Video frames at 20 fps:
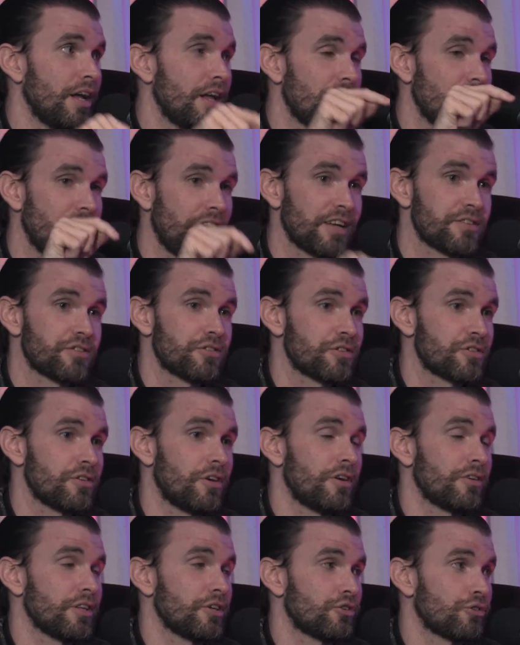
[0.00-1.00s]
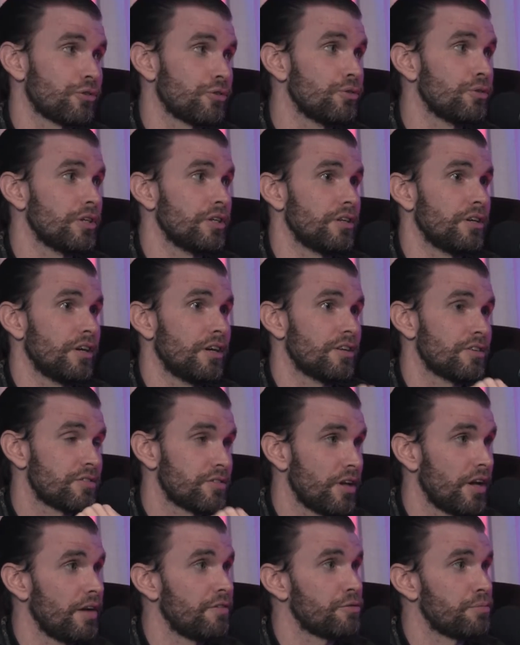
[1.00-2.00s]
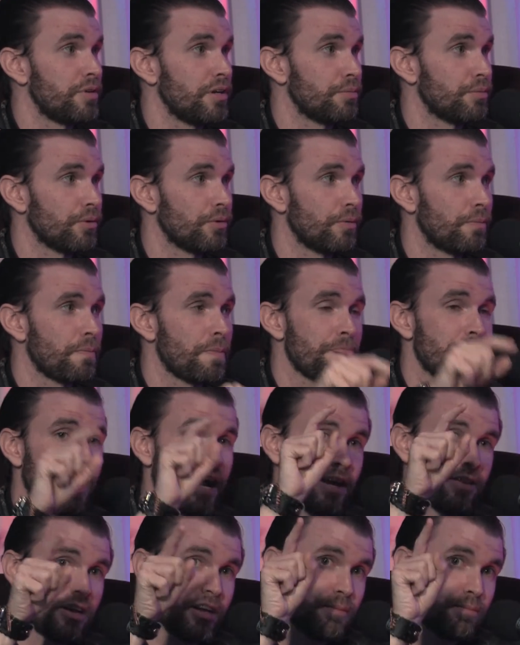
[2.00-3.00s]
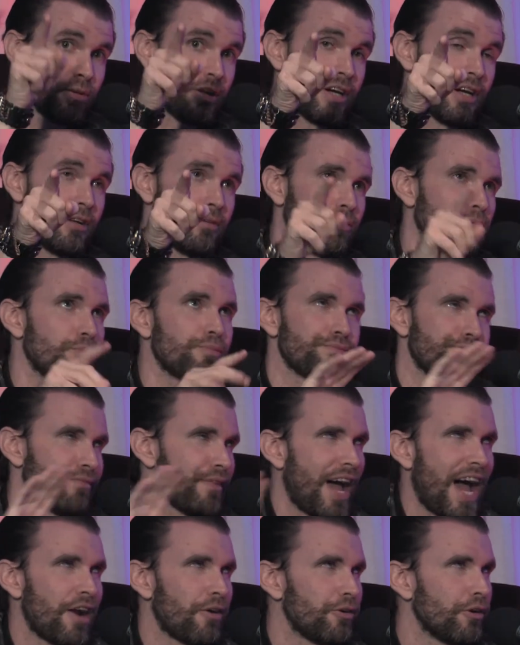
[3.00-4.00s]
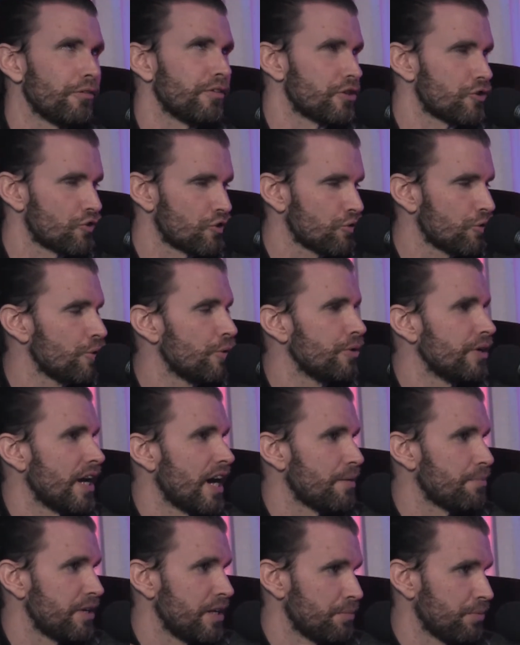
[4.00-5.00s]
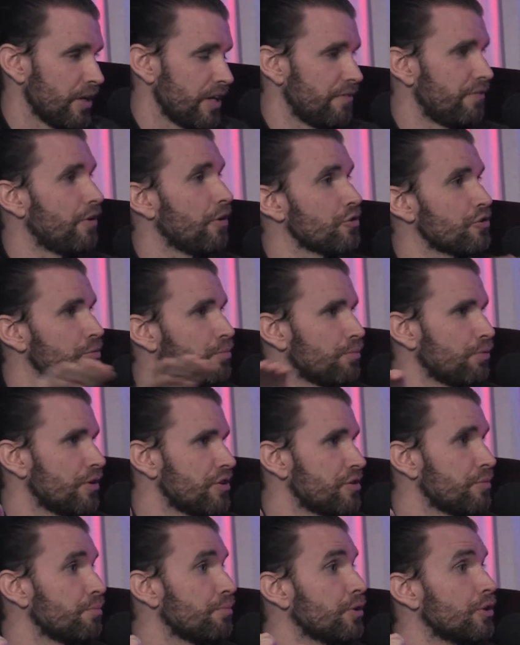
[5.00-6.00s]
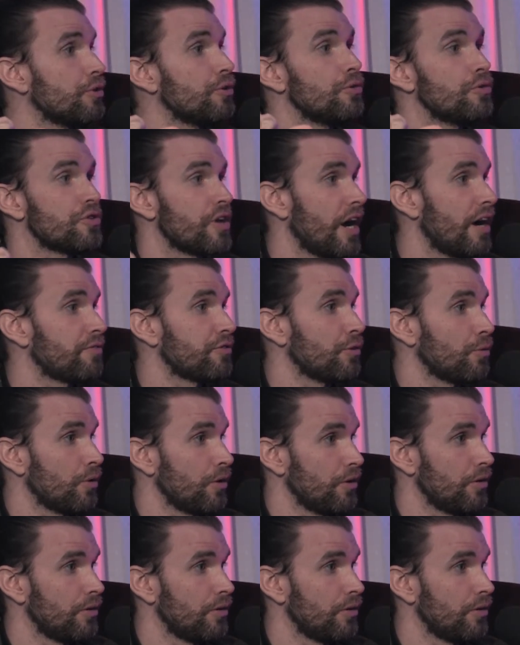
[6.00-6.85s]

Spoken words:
That's the song that truly saves people. And then he played, I don't know if it's true or not, but he played Folsom Prison Blues afterward.